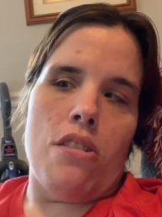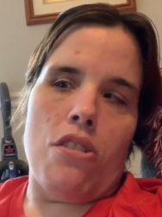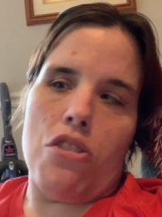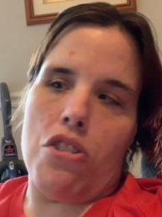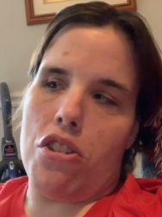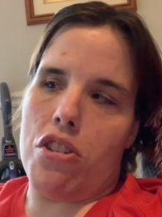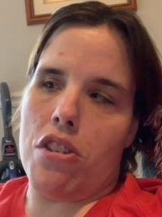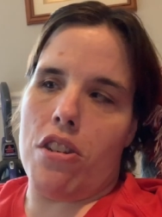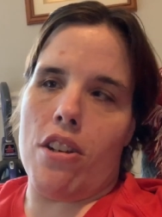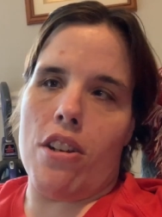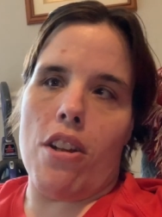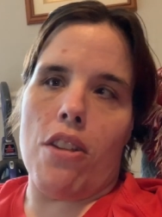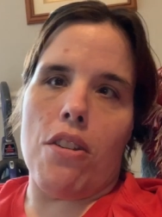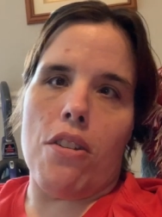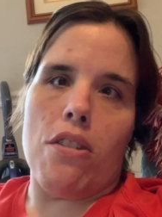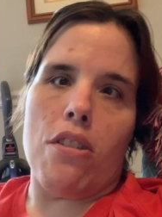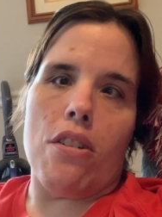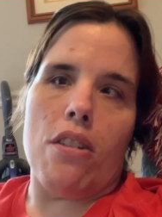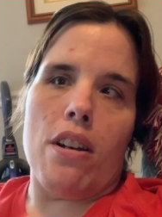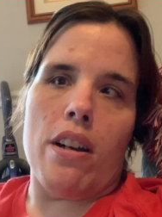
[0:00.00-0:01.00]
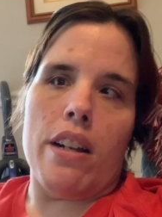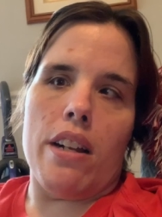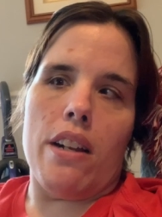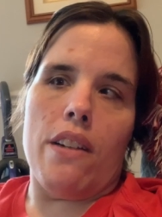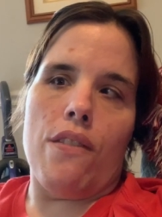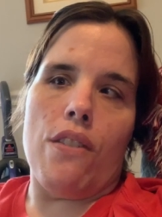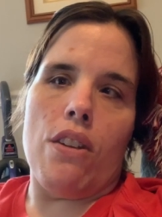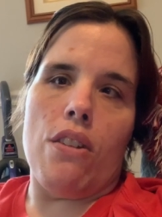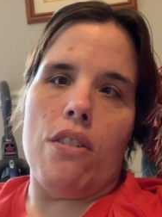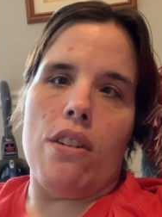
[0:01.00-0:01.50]
Just another thought
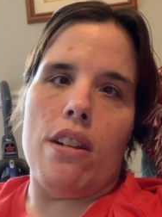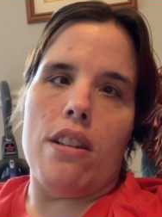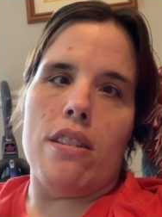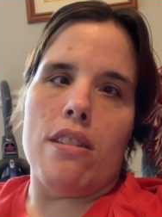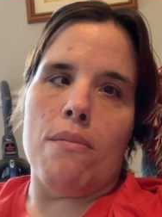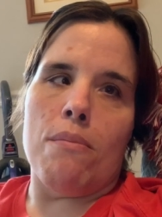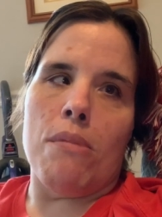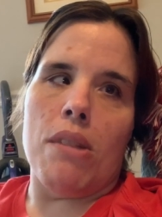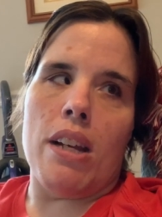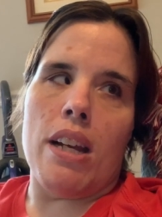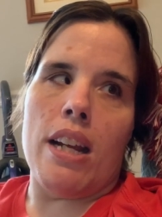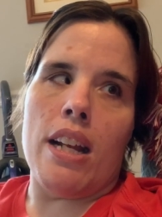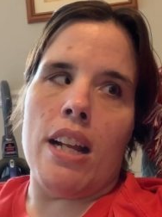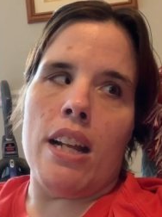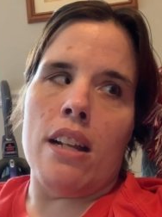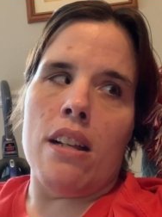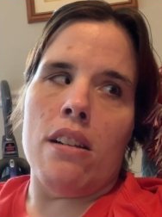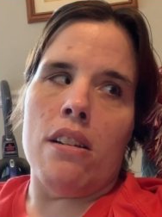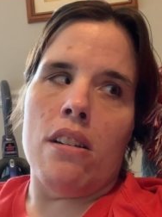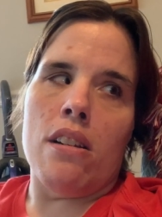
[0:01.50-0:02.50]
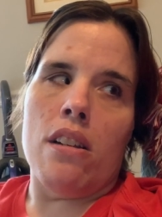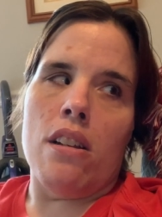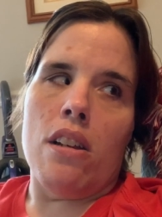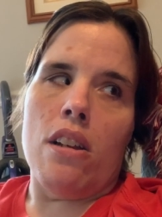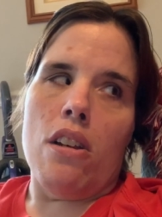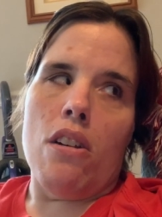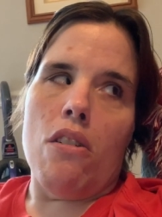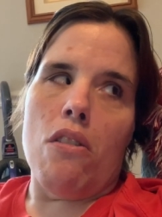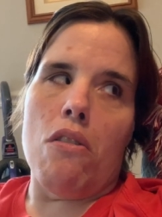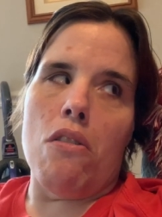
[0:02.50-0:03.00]
if you need some lighting.
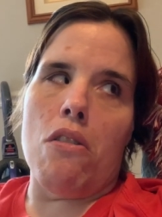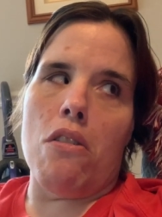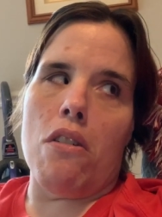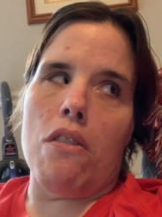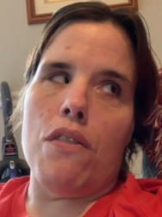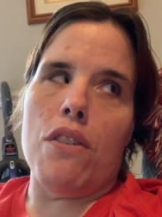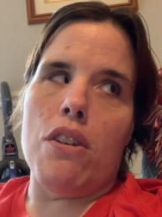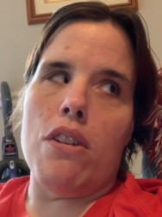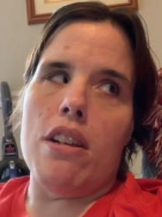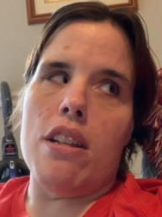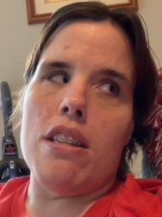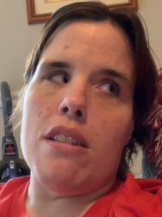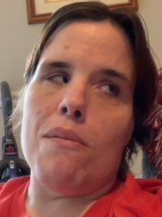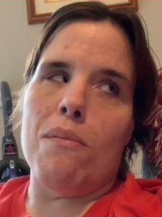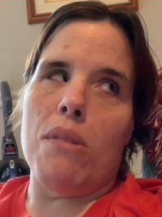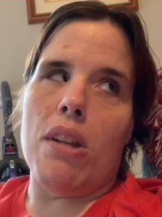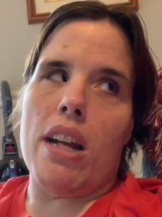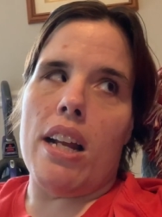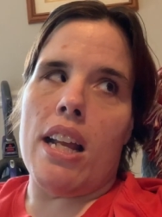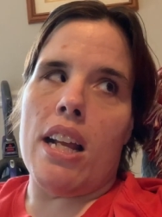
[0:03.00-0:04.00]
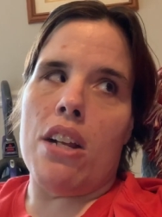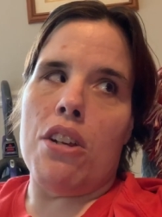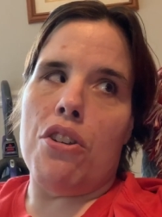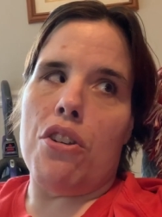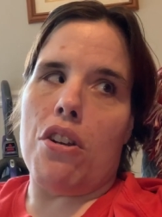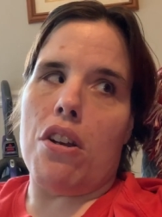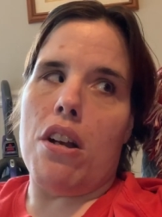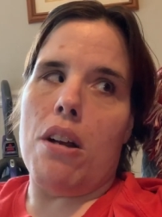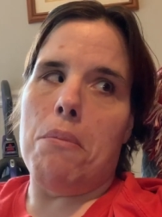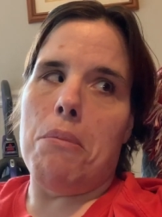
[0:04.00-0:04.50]
Or if you need some lighting in
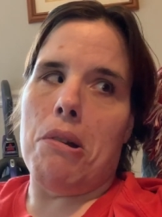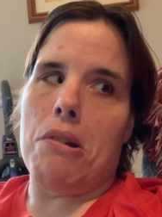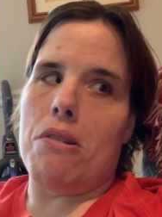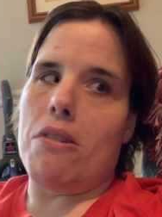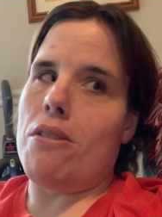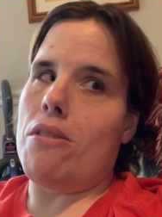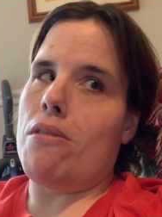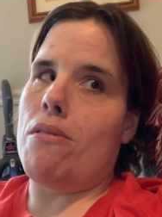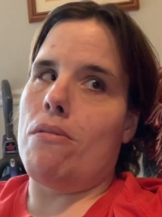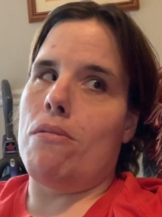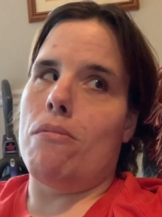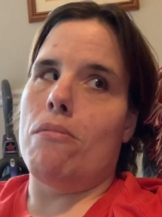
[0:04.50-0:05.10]
your cupboards